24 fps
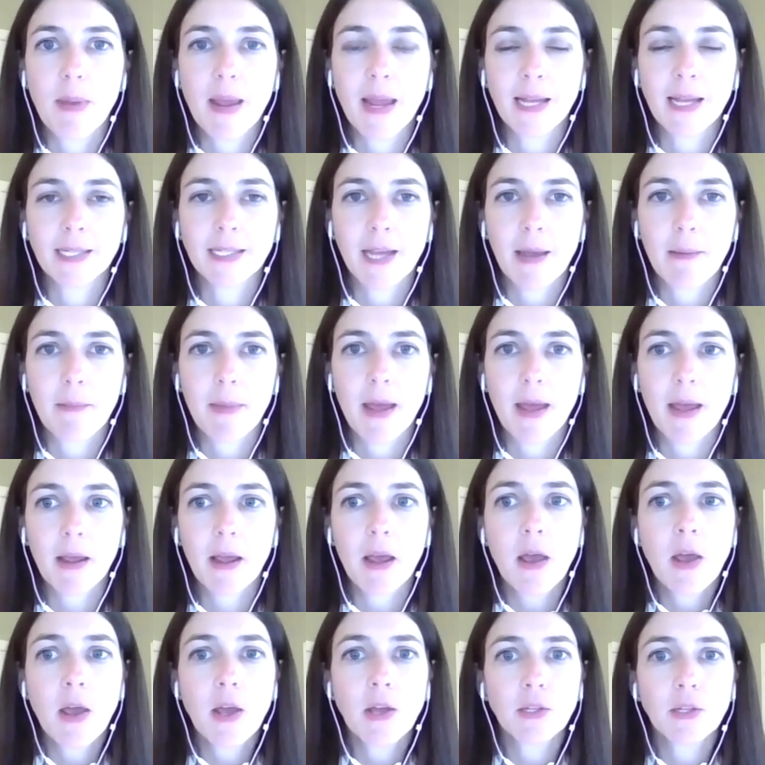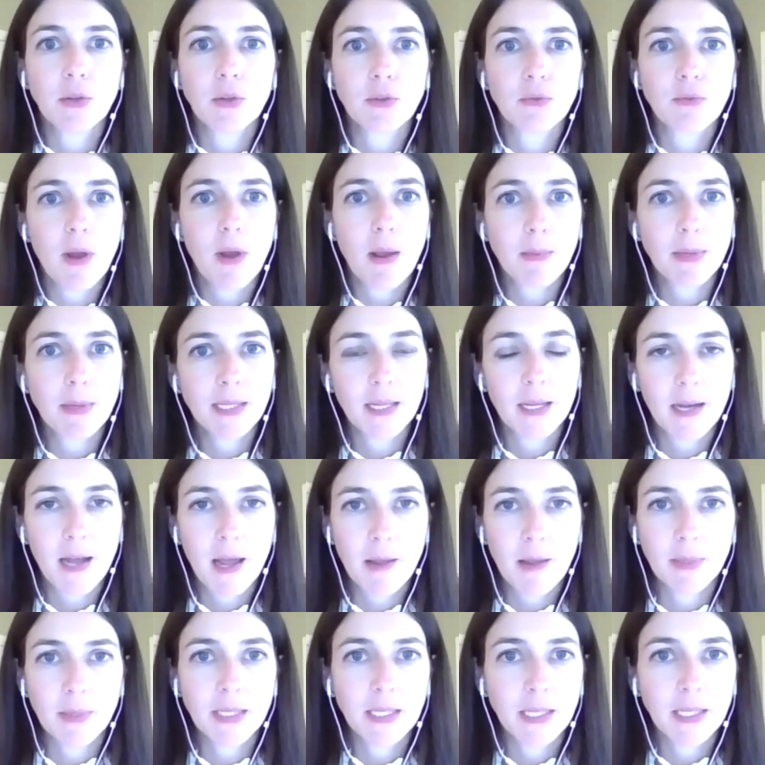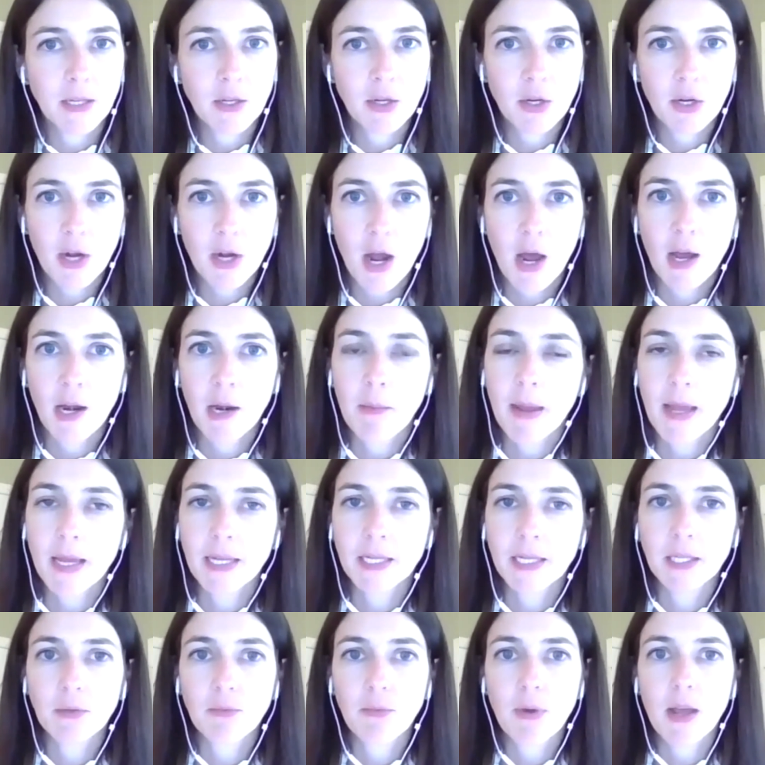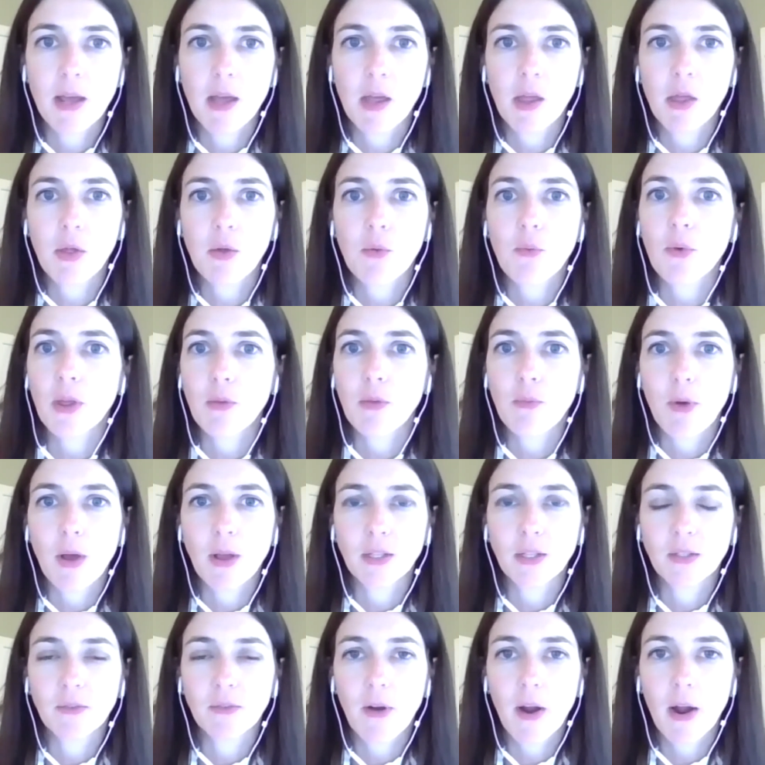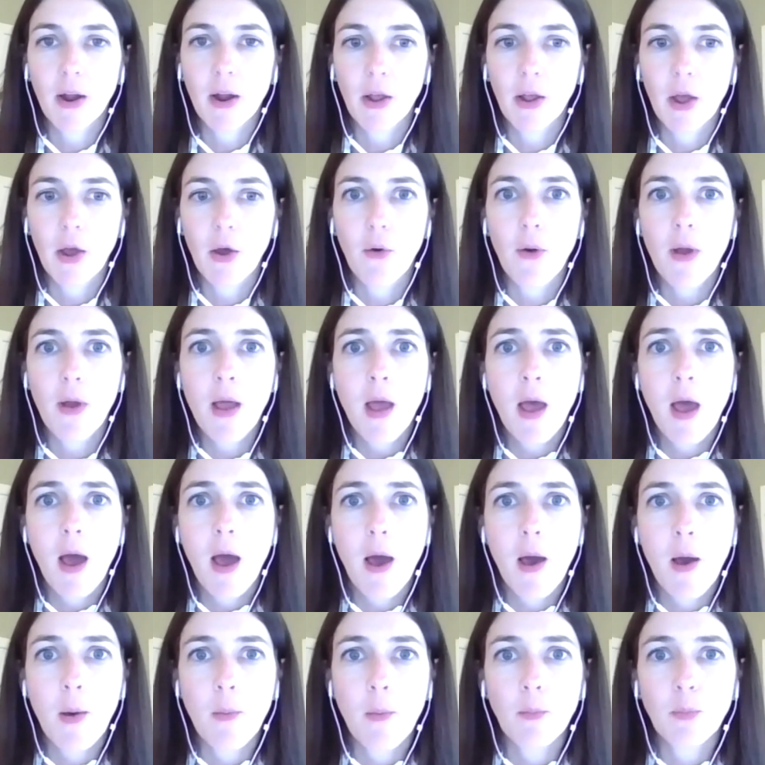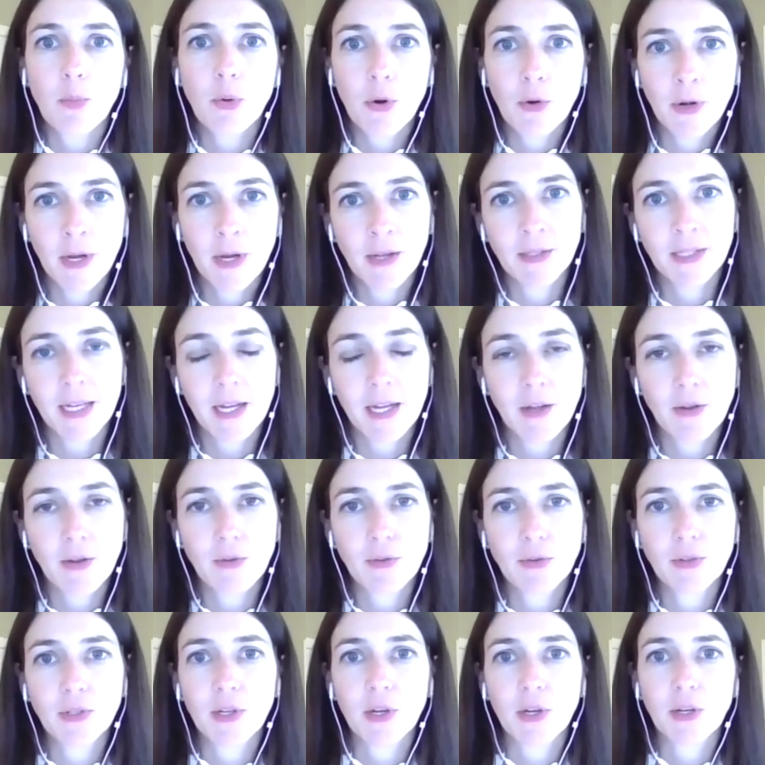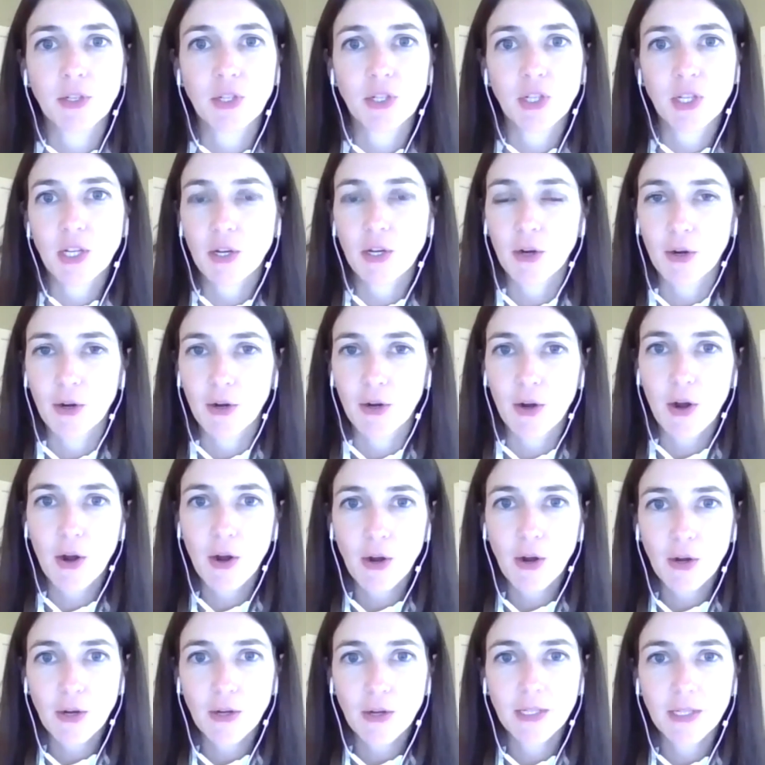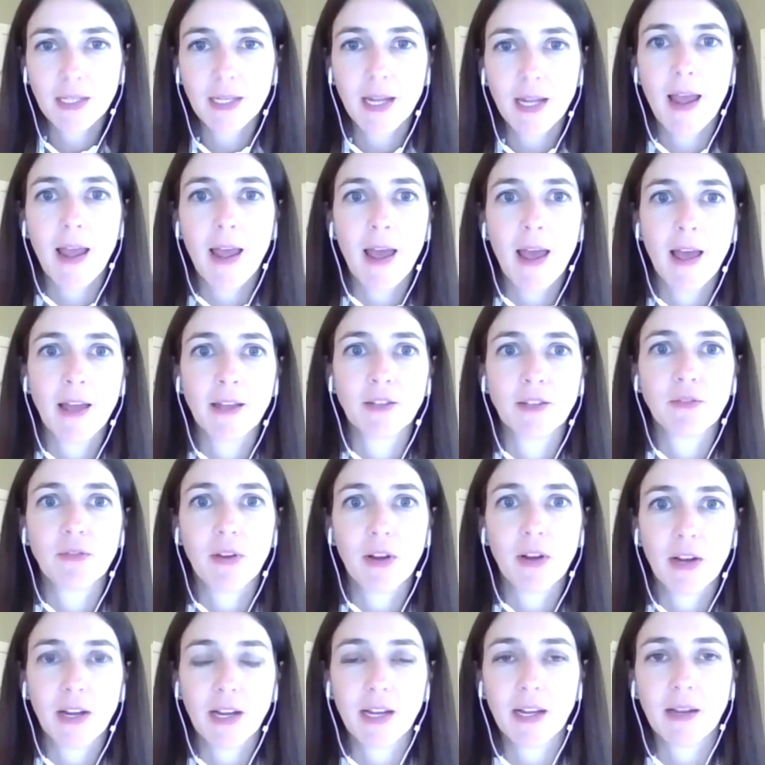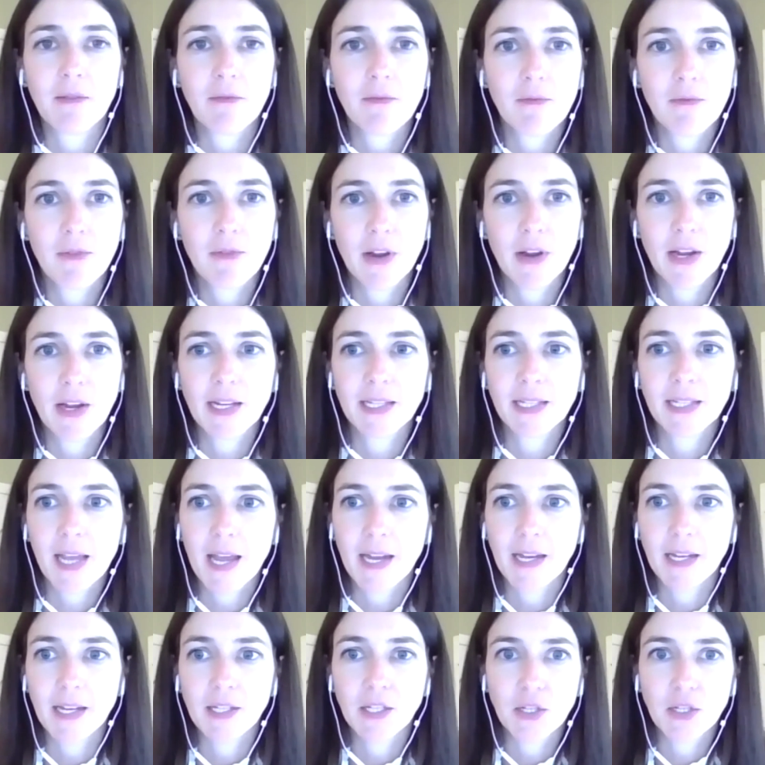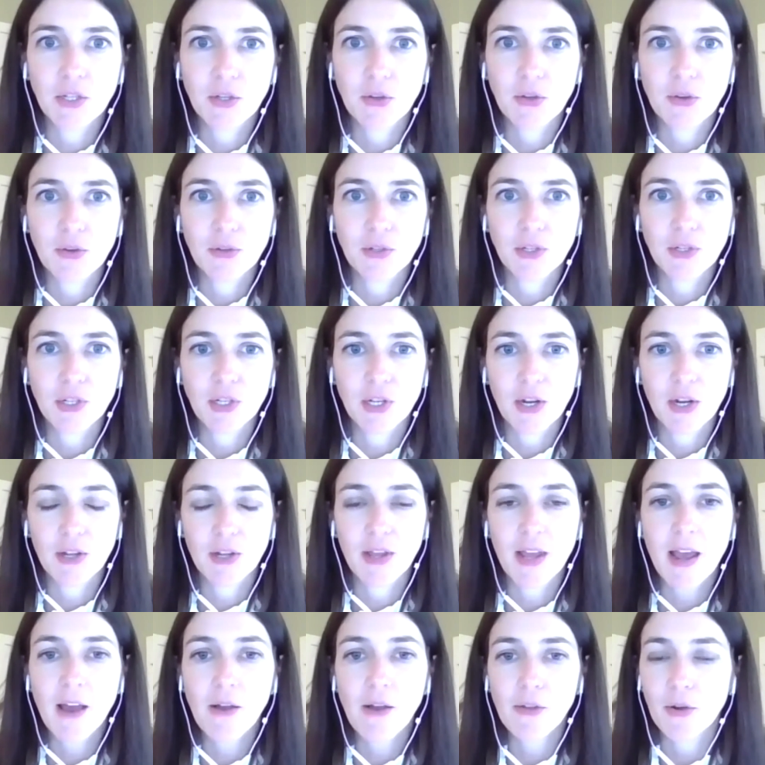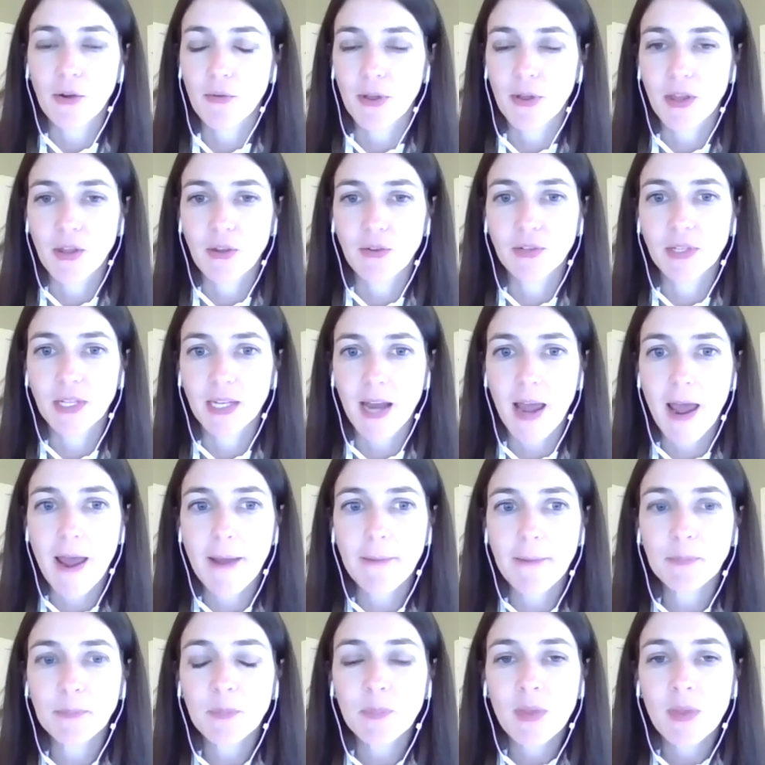pandemic. So as Roby said, I'm a senior economist with Wells Fargo. Pronouns I use are she, her, hers, and very, very excited to share the outlook with you today.